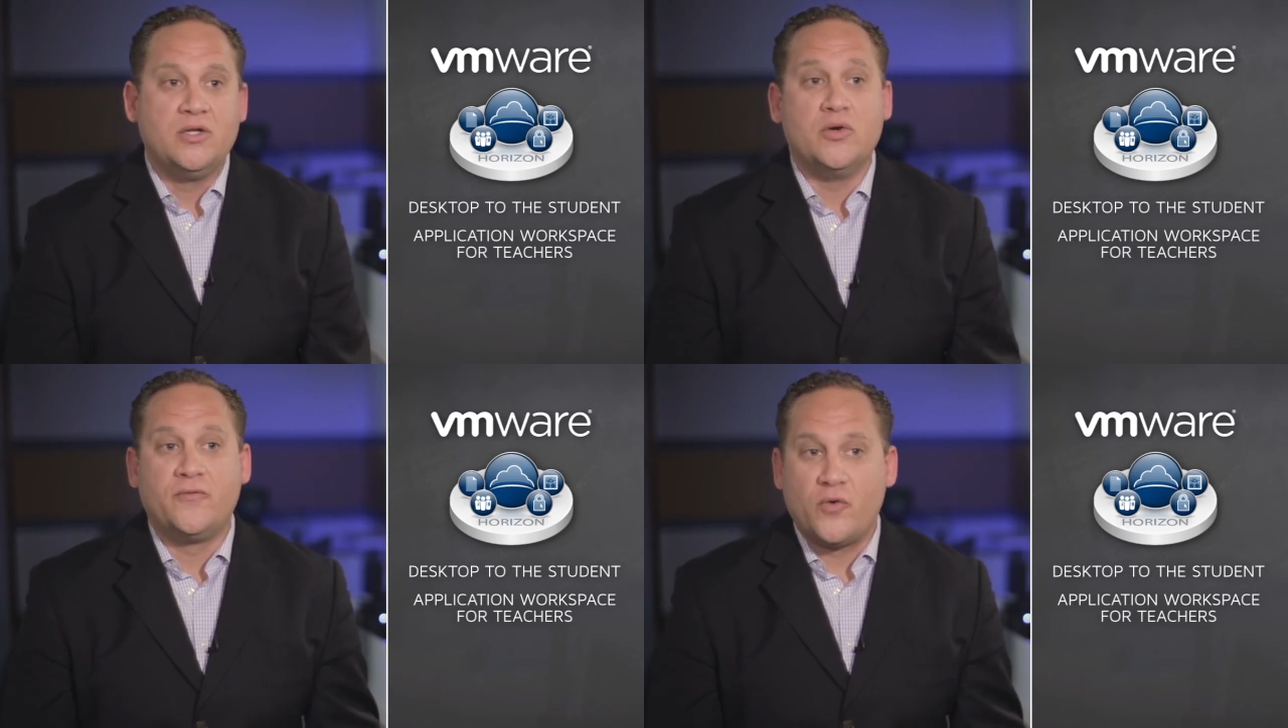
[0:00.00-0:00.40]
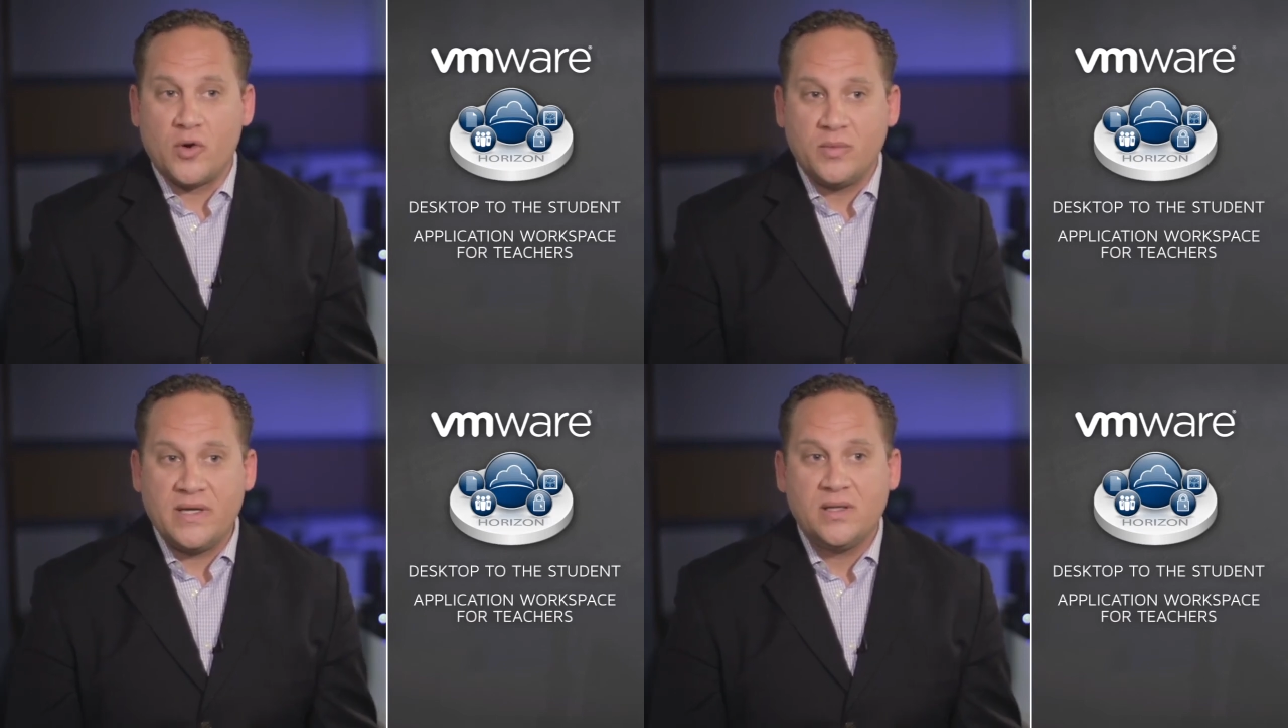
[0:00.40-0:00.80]

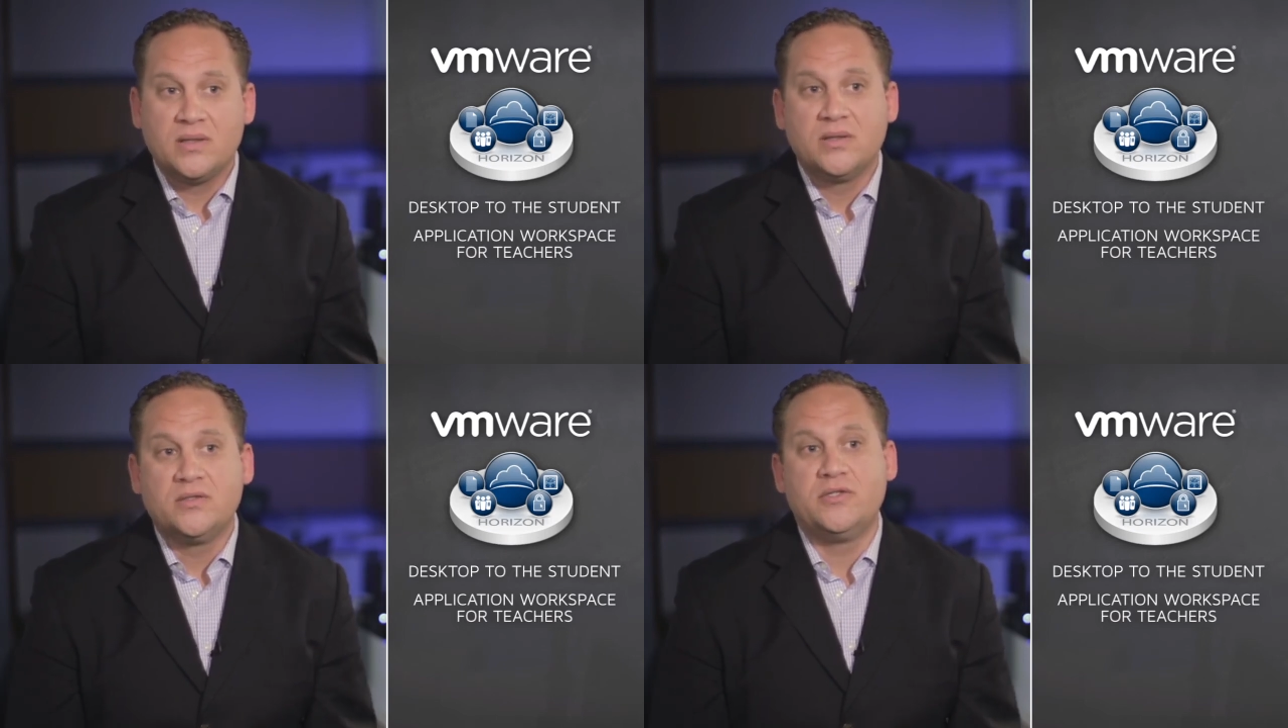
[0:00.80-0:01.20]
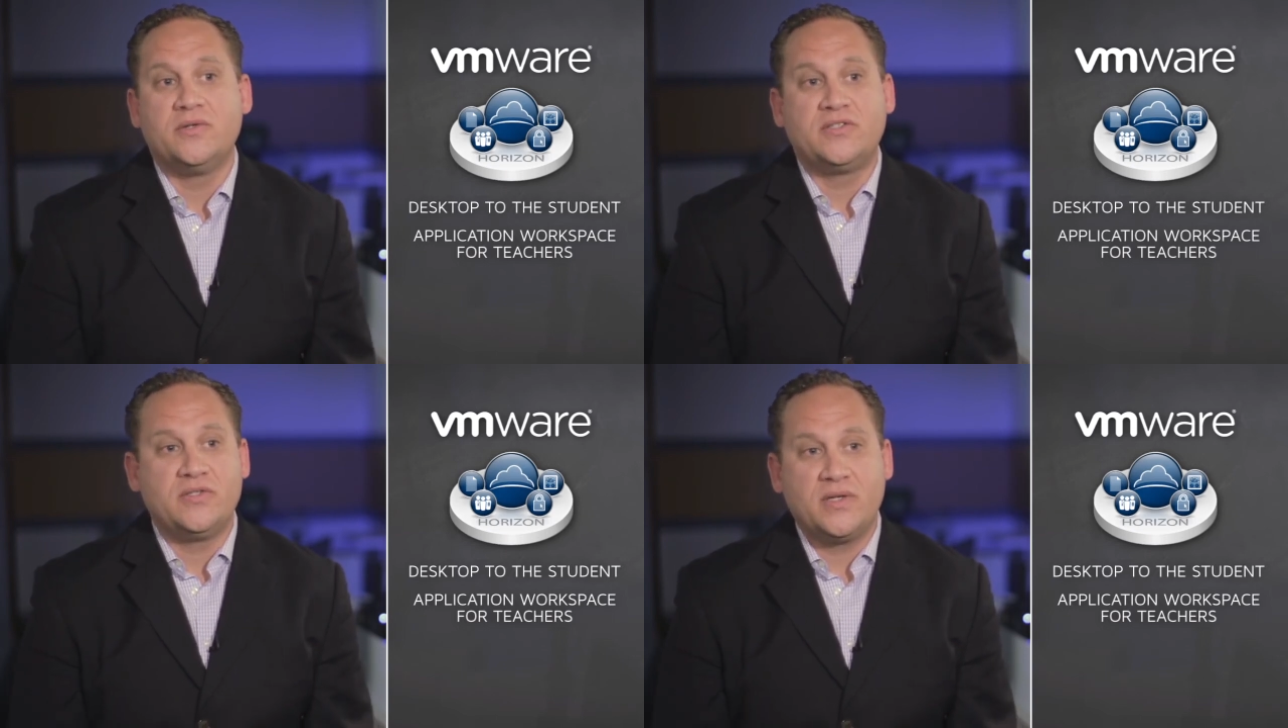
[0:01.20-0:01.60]
uniformly
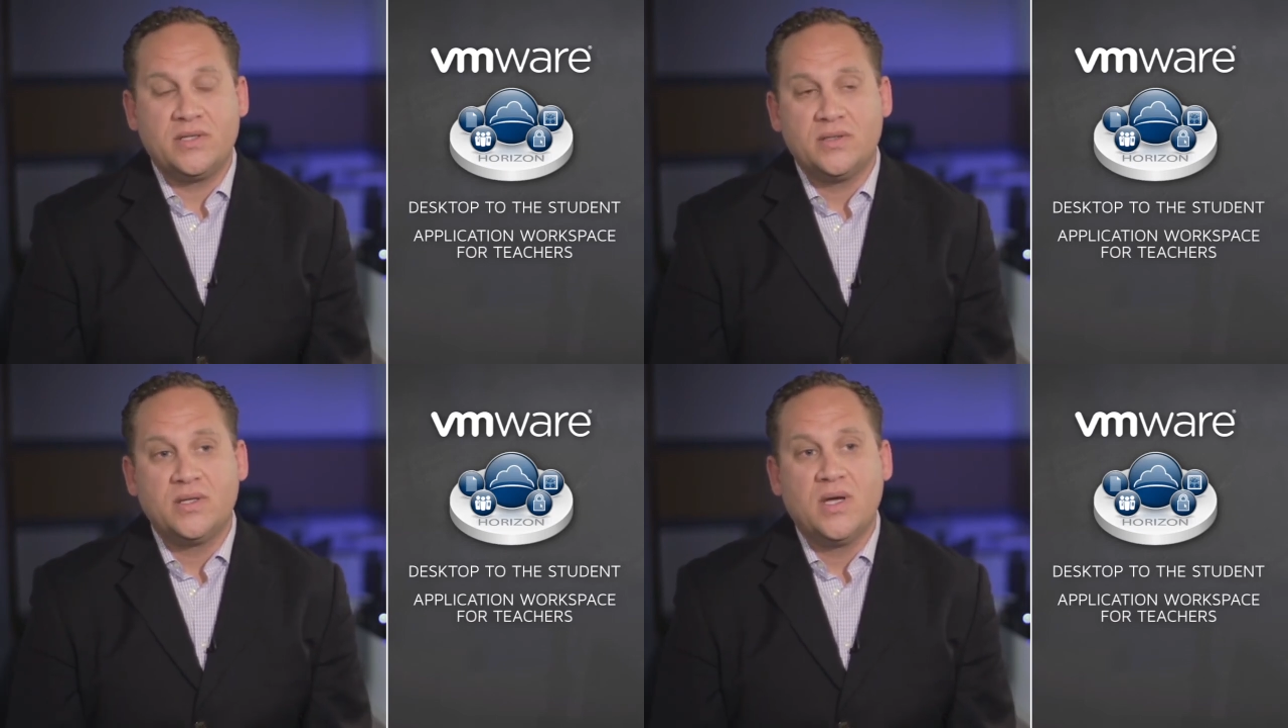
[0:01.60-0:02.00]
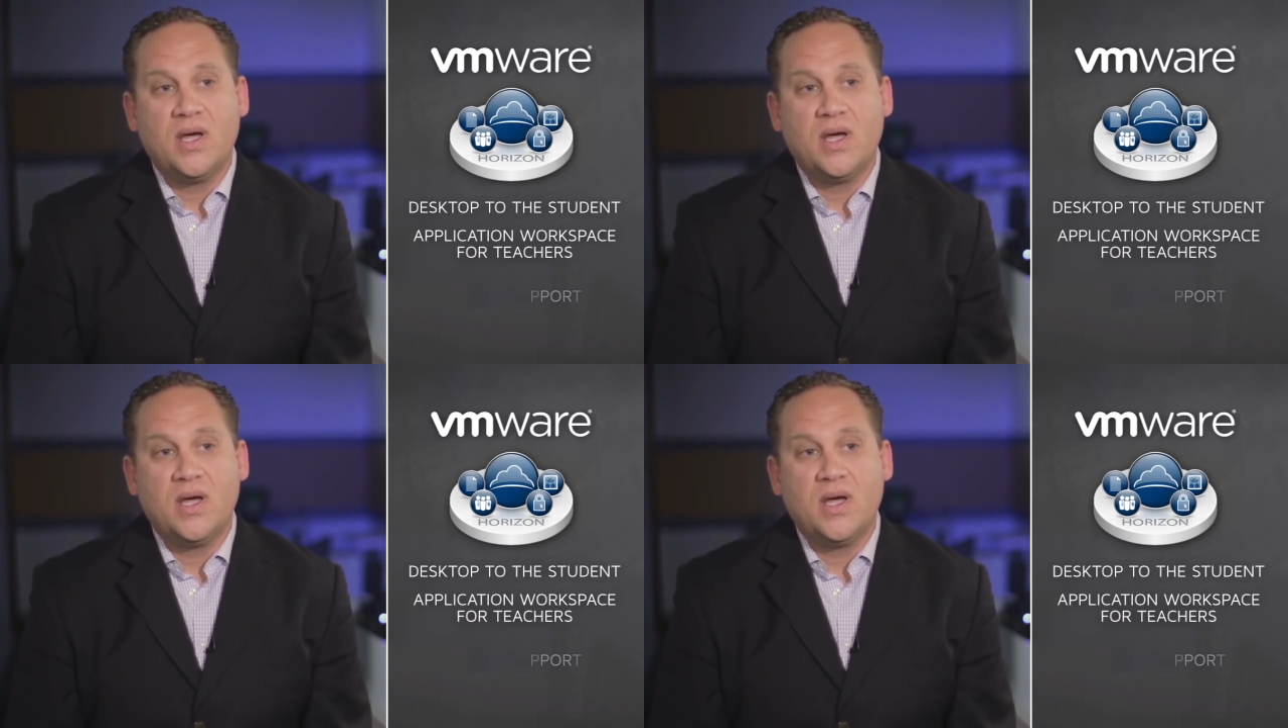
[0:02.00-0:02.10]
to the student,